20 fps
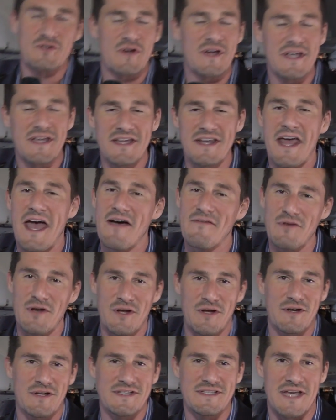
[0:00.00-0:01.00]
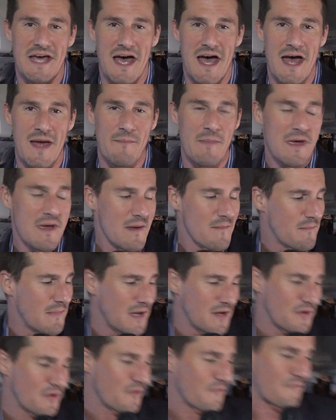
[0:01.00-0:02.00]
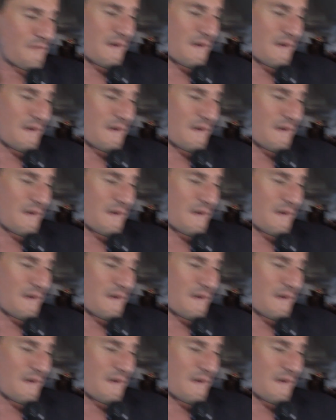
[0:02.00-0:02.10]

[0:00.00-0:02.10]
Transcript: drinking, having a good time, meeting new